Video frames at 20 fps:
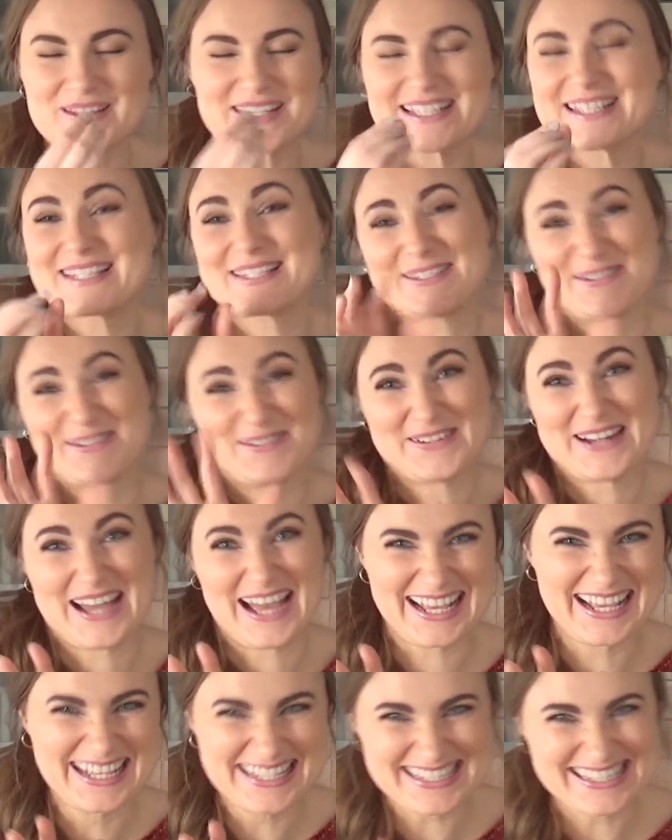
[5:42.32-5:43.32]
It's so
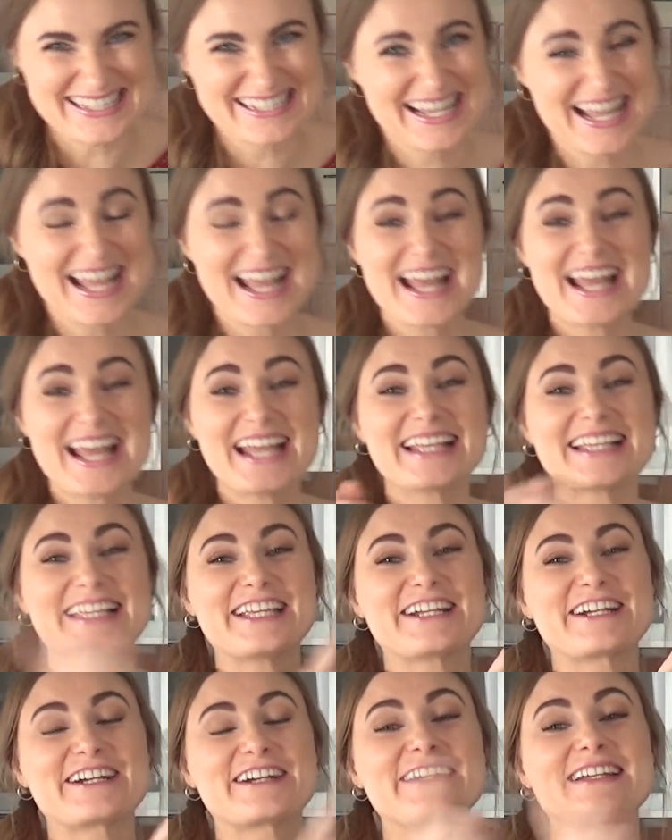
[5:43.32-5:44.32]
nice.
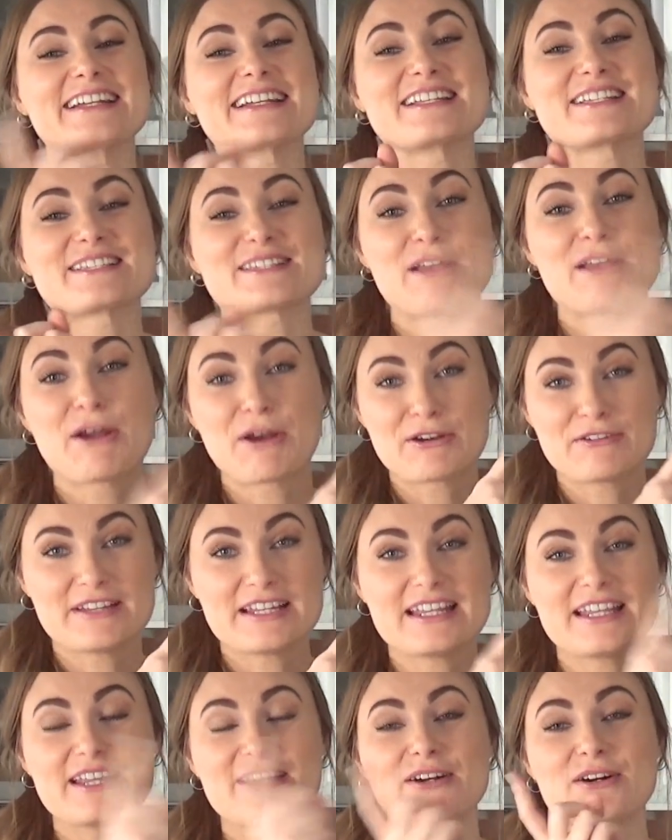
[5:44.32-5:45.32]
Here is her
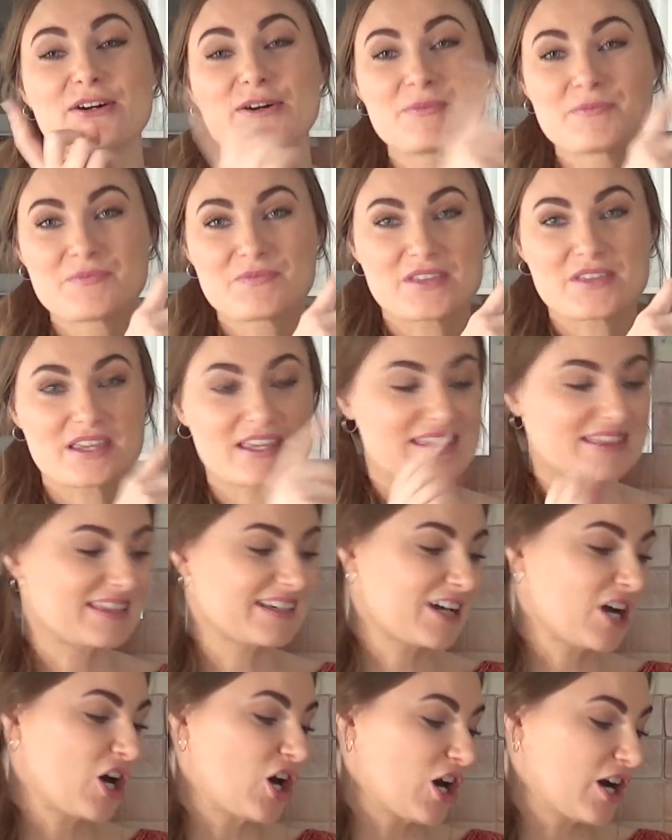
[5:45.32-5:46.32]
video in
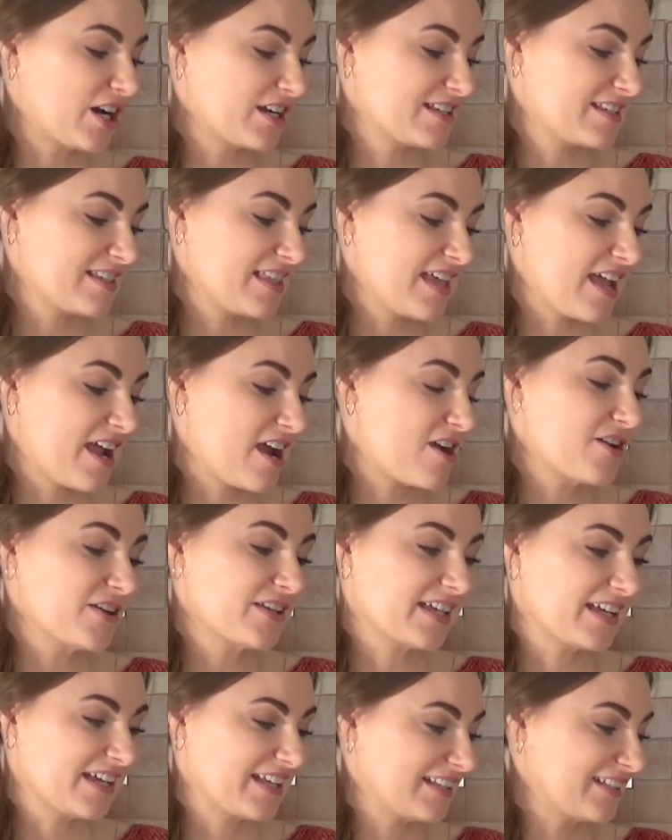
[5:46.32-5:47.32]
the cards there. You
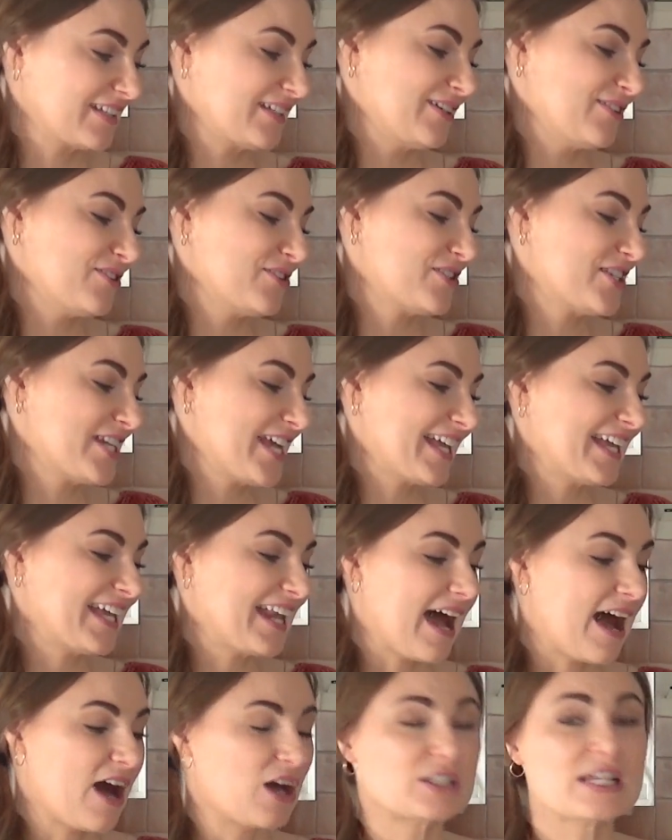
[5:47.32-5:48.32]
can go check it
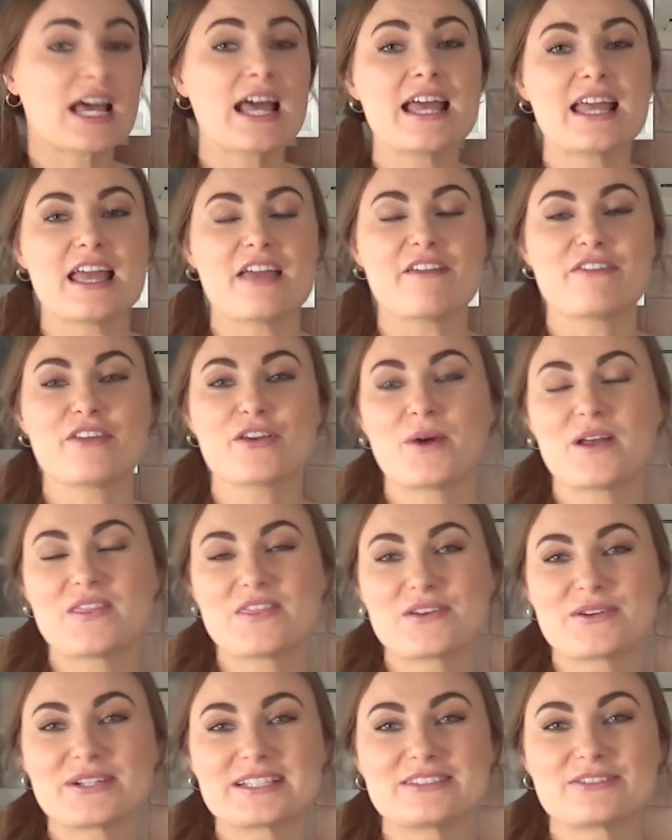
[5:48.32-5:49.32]
out. If you want
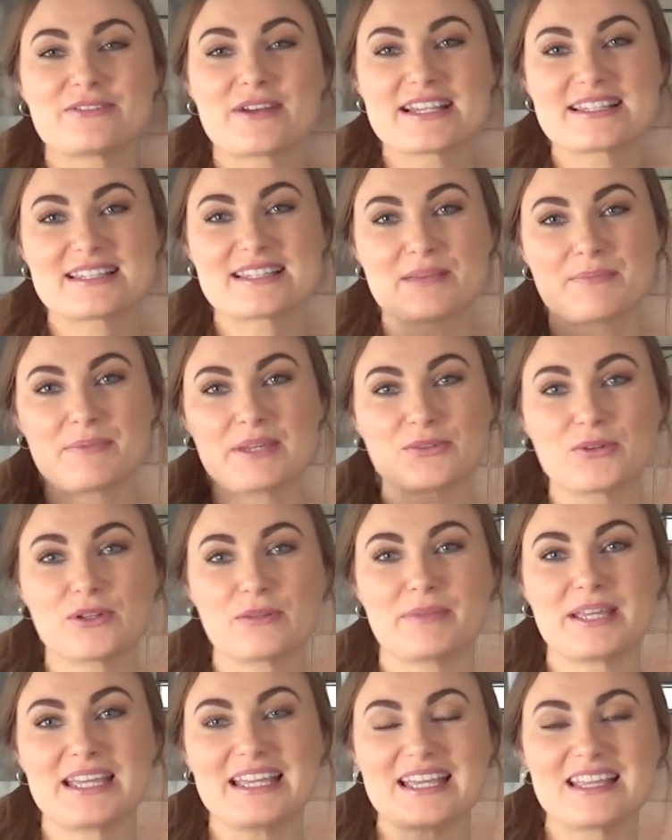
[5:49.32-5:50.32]
the written recipe, it
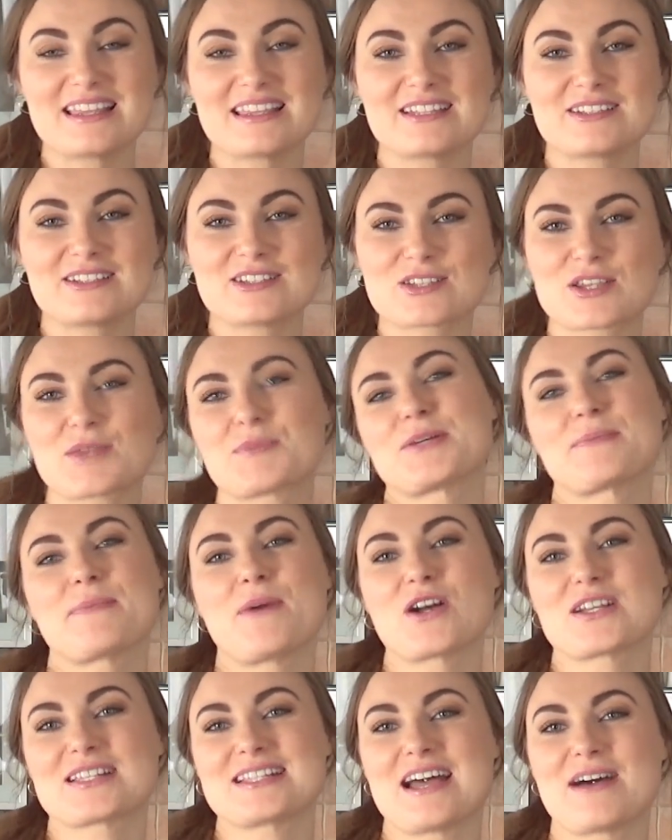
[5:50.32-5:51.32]
will be in the description
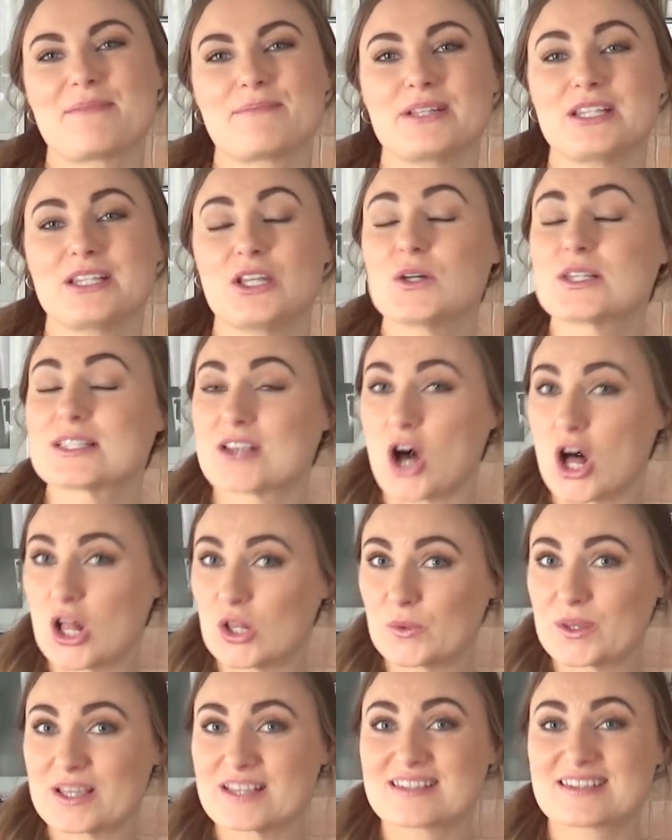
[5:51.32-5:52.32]
box down below, as
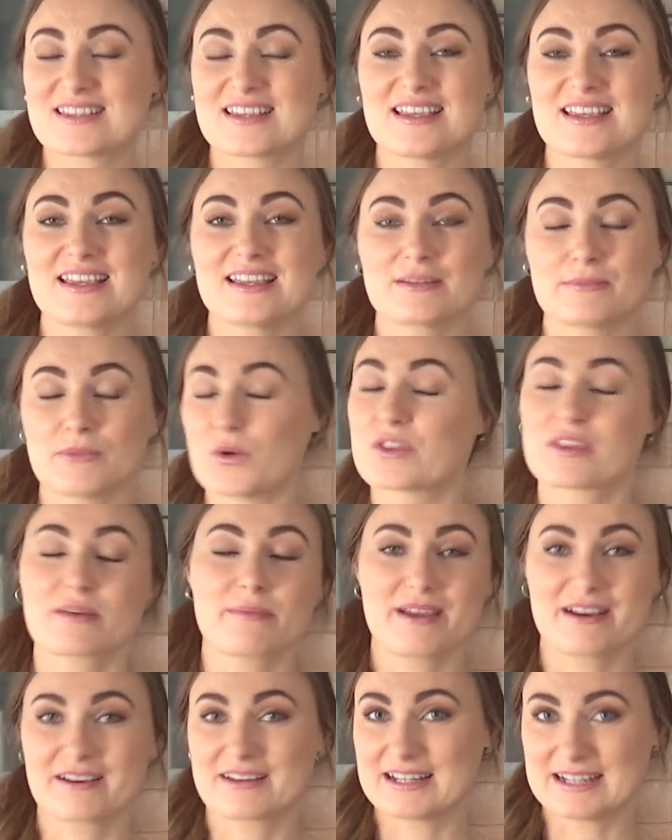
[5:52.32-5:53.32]
always, in both
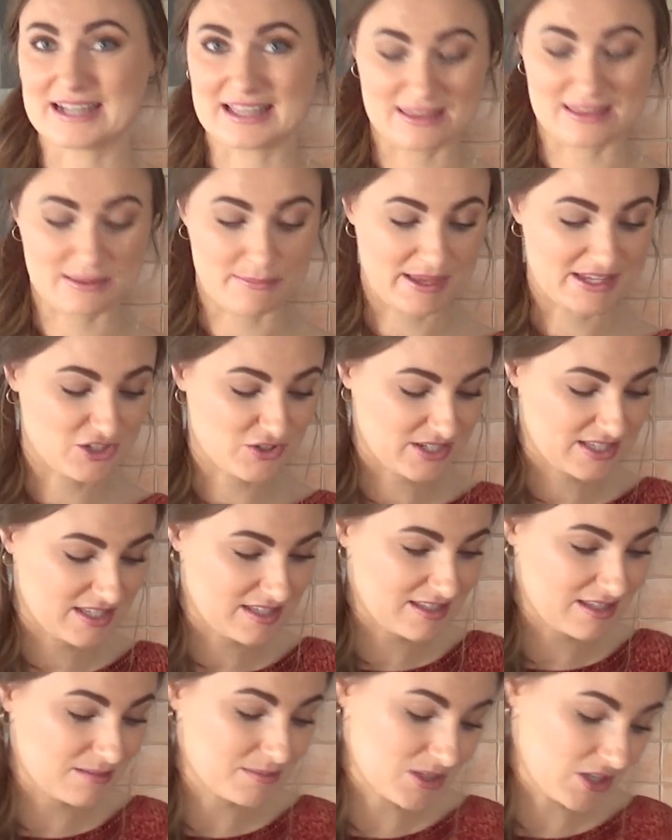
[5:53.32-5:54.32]
American and the metric
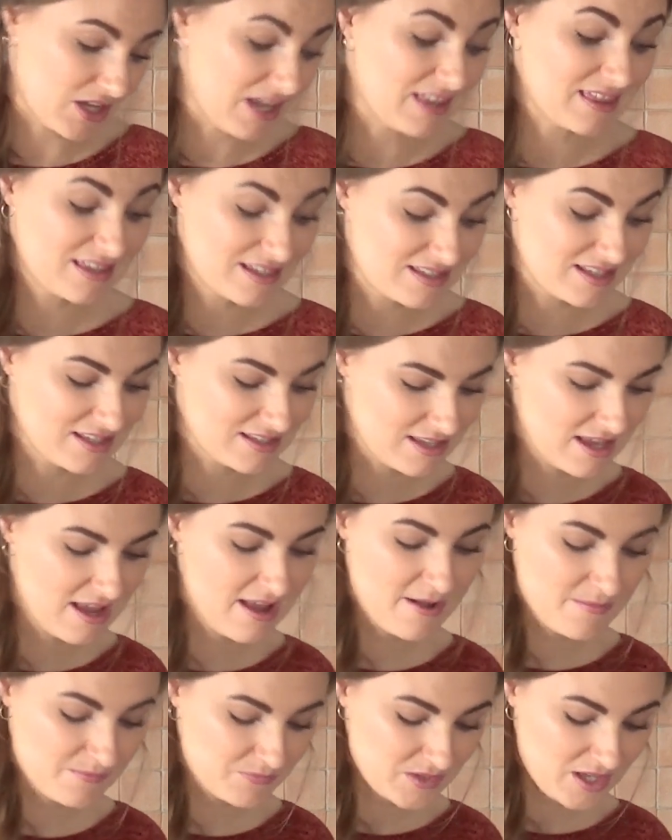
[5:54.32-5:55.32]
systems. Okay, this is
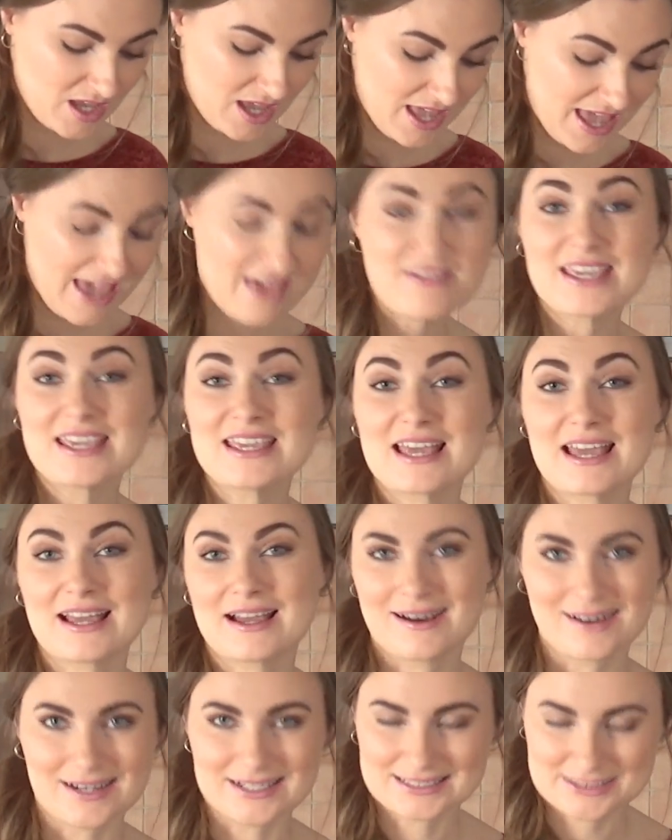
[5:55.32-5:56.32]
heavy
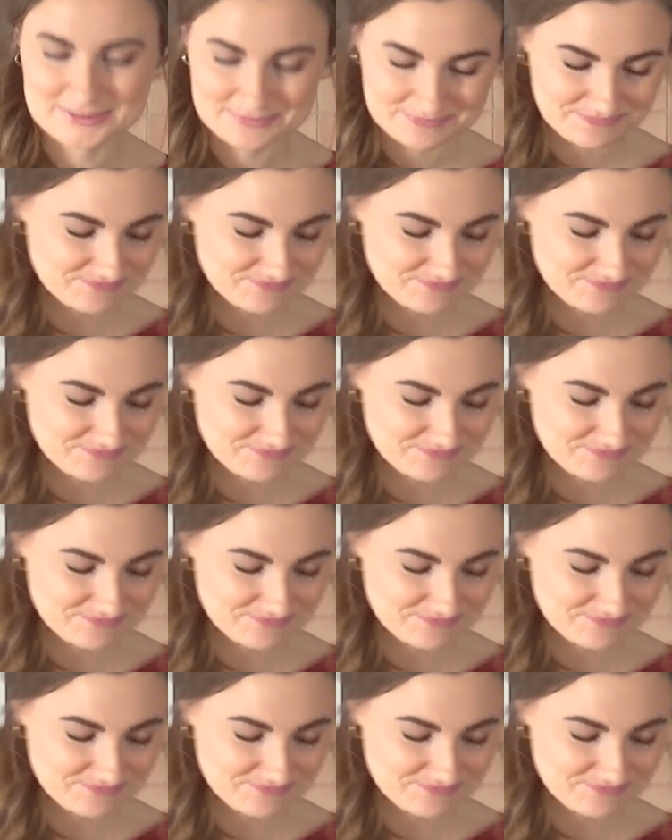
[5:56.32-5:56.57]
and hot.